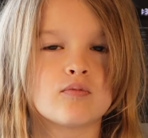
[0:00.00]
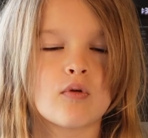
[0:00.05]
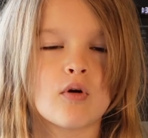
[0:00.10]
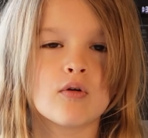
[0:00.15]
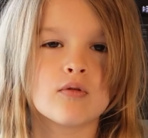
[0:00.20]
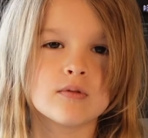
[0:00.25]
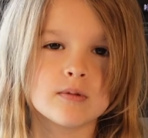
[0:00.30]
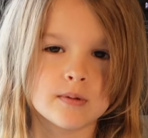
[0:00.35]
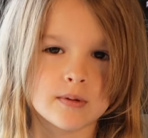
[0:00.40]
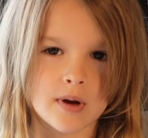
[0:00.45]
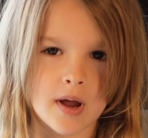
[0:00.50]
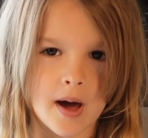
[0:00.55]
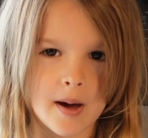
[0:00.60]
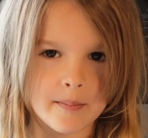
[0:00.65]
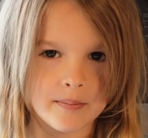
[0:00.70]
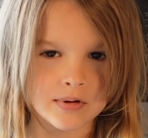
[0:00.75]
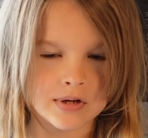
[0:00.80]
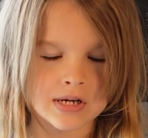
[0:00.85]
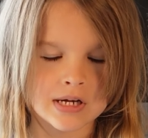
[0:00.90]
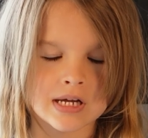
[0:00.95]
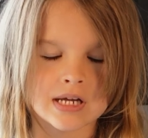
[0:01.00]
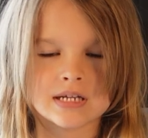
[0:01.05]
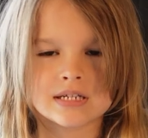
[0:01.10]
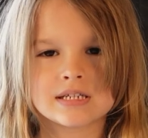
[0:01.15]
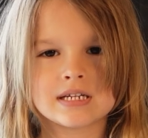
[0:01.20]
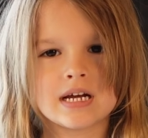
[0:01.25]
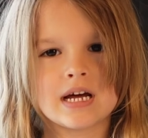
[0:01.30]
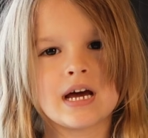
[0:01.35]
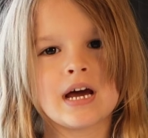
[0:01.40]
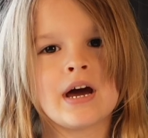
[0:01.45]
grown up
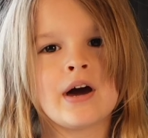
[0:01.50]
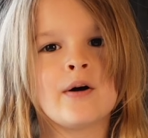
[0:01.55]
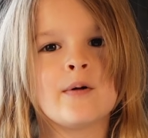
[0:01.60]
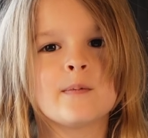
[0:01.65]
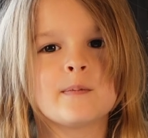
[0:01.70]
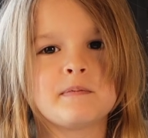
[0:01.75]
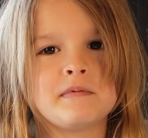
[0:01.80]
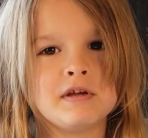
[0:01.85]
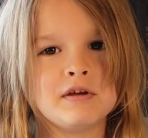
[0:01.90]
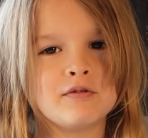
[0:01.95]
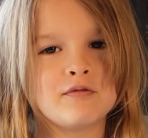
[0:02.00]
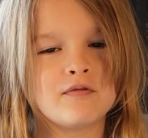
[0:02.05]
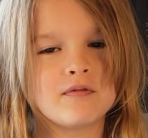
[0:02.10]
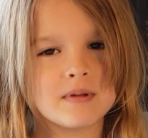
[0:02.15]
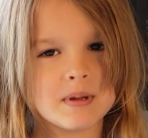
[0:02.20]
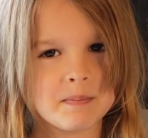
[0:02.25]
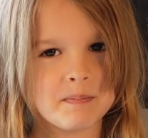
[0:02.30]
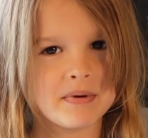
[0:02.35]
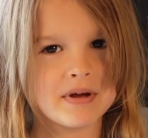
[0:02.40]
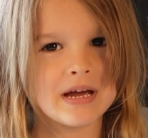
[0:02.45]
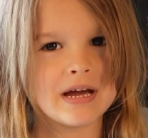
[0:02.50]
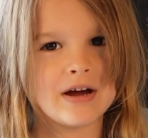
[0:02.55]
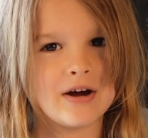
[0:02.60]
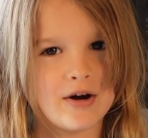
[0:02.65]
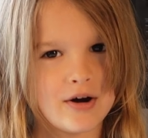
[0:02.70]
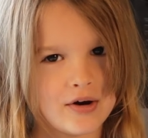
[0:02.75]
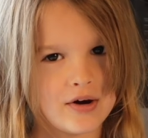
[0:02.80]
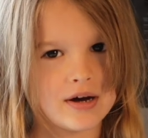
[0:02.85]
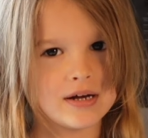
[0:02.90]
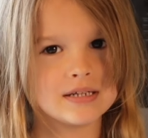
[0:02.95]
to help you flip it
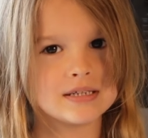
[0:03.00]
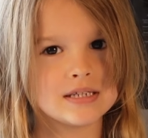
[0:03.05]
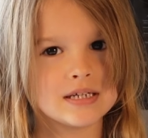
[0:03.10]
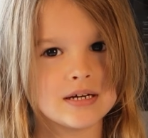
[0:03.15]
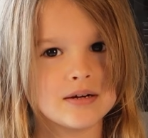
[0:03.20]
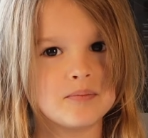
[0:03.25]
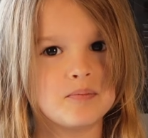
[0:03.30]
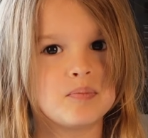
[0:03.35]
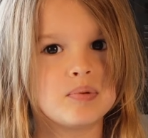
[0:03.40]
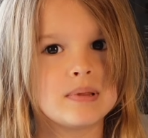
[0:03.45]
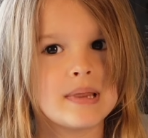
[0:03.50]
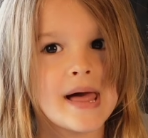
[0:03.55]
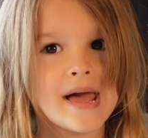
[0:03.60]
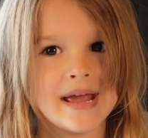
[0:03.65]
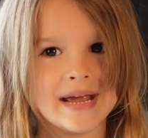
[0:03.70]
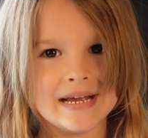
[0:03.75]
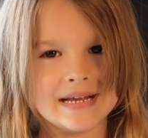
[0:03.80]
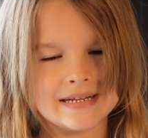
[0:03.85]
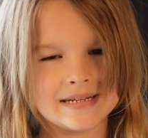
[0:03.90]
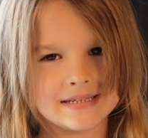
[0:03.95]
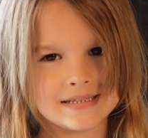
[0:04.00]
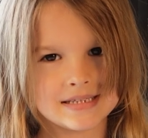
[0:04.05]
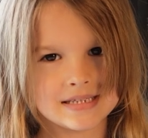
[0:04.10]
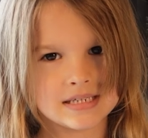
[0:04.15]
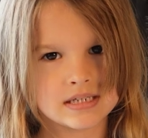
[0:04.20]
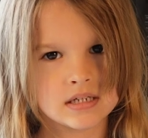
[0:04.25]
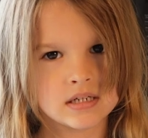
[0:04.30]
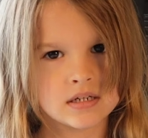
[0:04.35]
onto a plate.